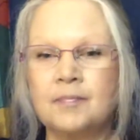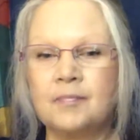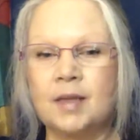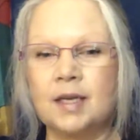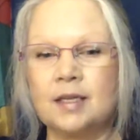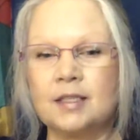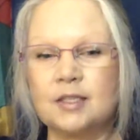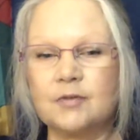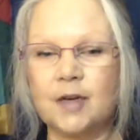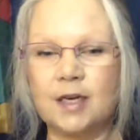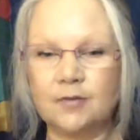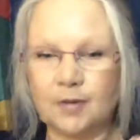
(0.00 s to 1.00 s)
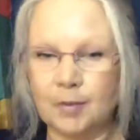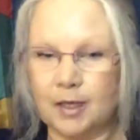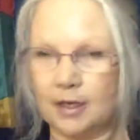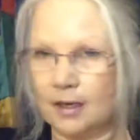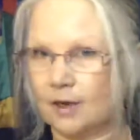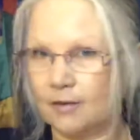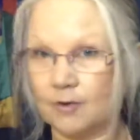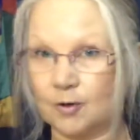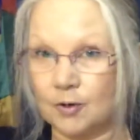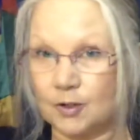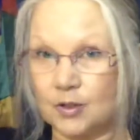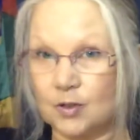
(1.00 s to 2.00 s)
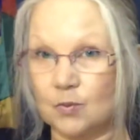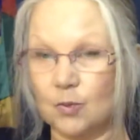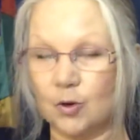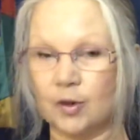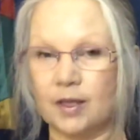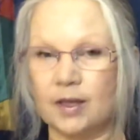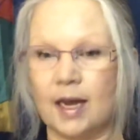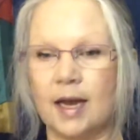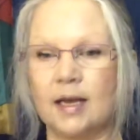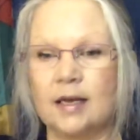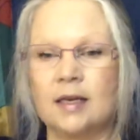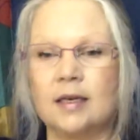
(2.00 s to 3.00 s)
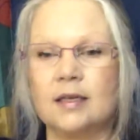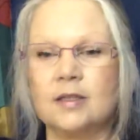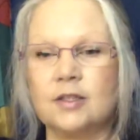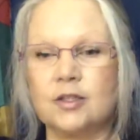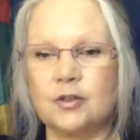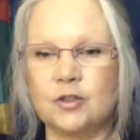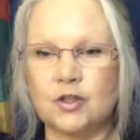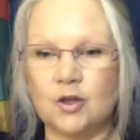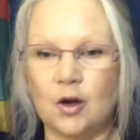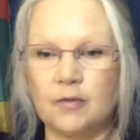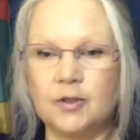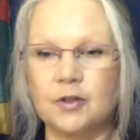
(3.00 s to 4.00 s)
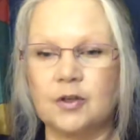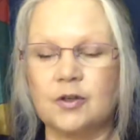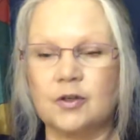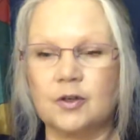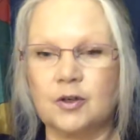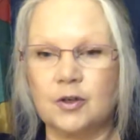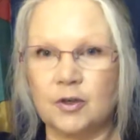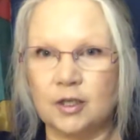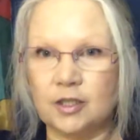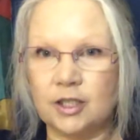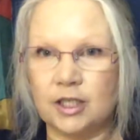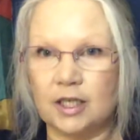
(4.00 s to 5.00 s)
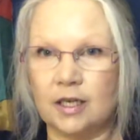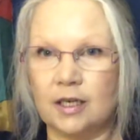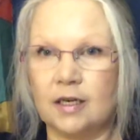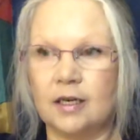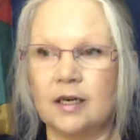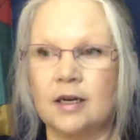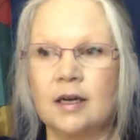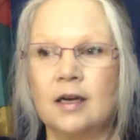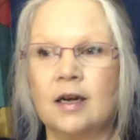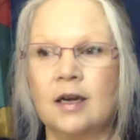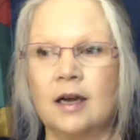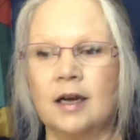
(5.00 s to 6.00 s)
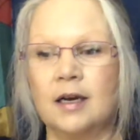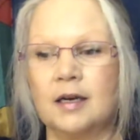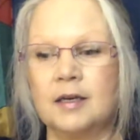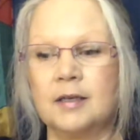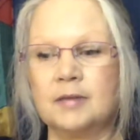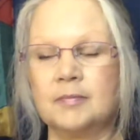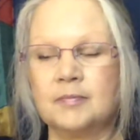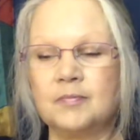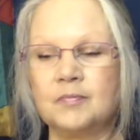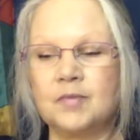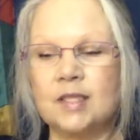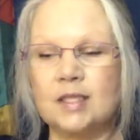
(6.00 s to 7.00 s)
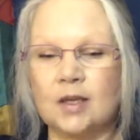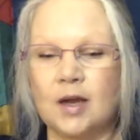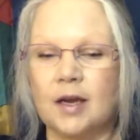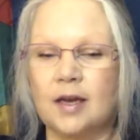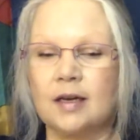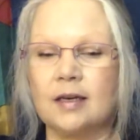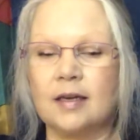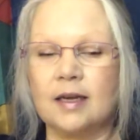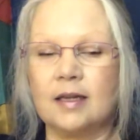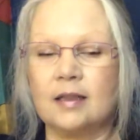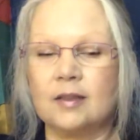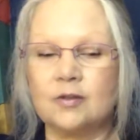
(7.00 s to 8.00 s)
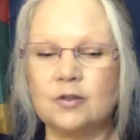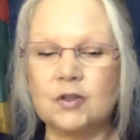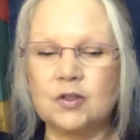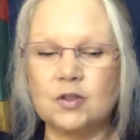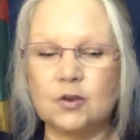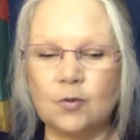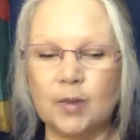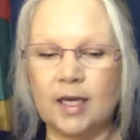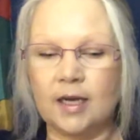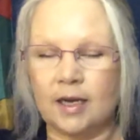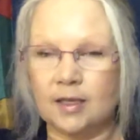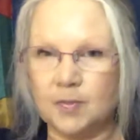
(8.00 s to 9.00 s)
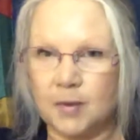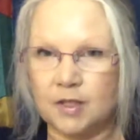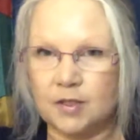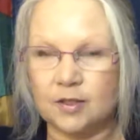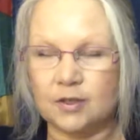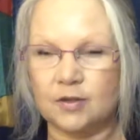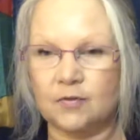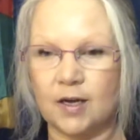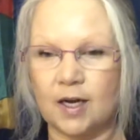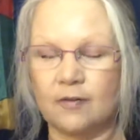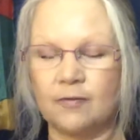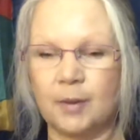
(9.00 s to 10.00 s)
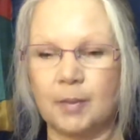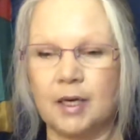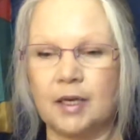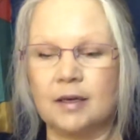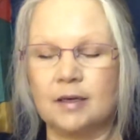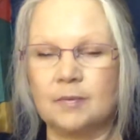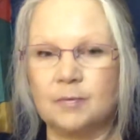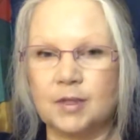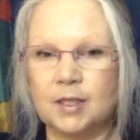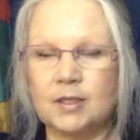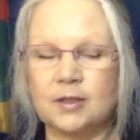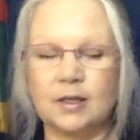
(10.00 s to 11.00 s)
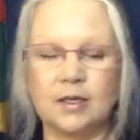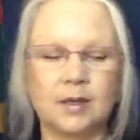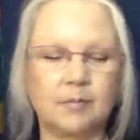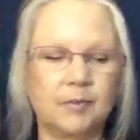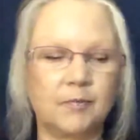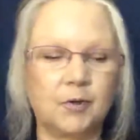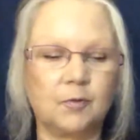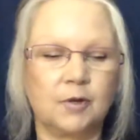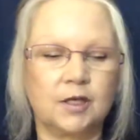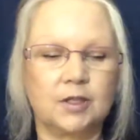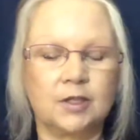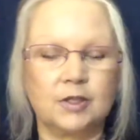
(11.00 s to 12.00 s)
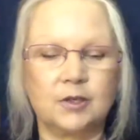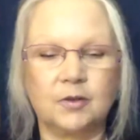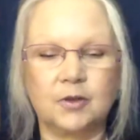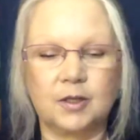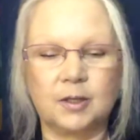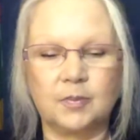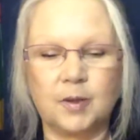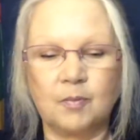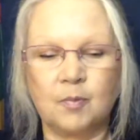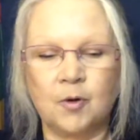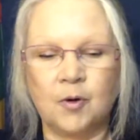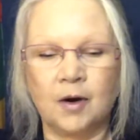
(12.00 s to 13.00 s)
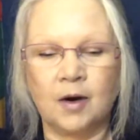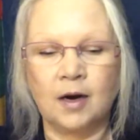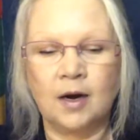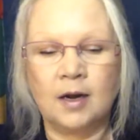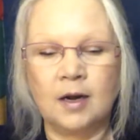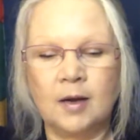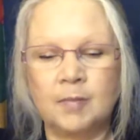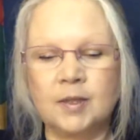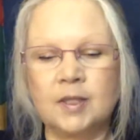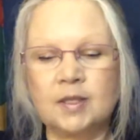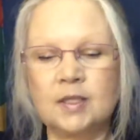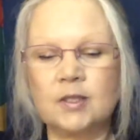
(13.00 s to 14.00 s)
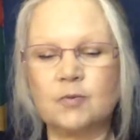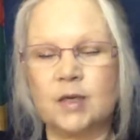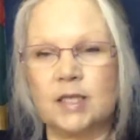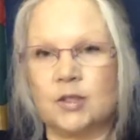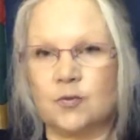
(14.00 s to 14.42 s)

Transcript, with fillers: And divine femininity, of course, is more than that. It is your softer, nourishing um, side. And there's so many aspects to divine feminine. Please look it up if you wanted to know a little bit more. But this is when it's